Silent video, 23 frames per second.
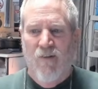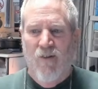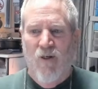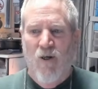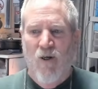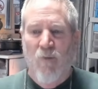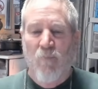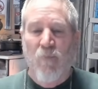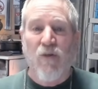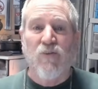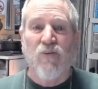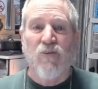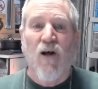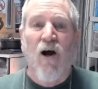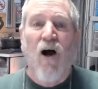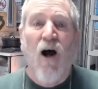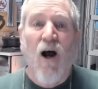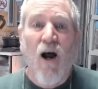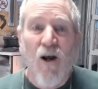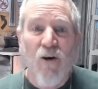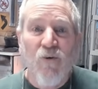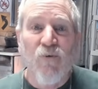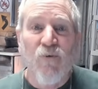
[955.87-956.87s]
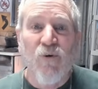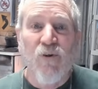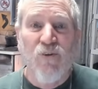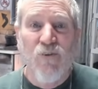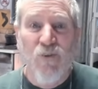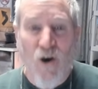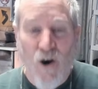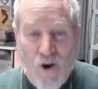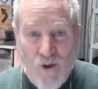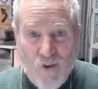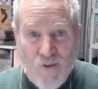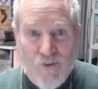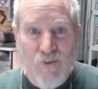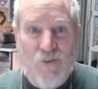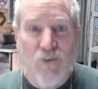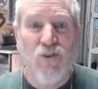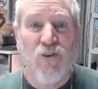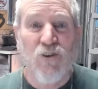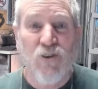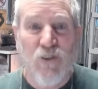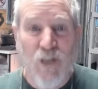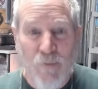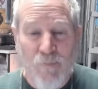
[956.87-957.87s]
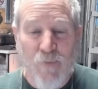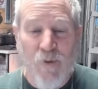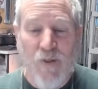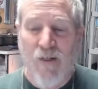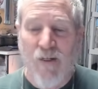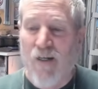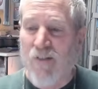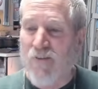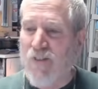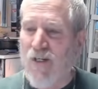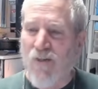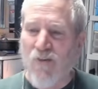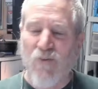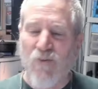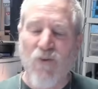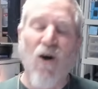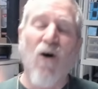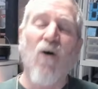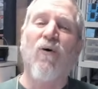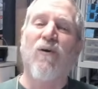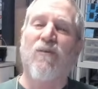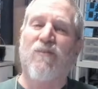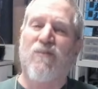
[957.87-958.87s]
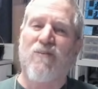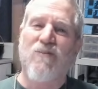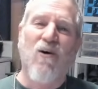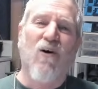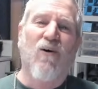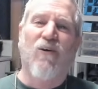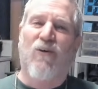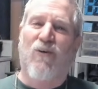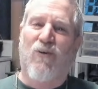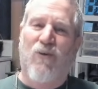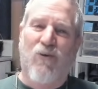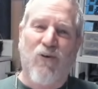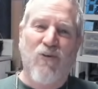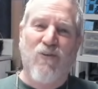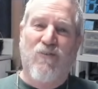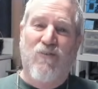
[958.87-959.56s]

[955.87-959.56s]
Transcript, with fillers: but it's $100 shipping. I said, no, it's not a good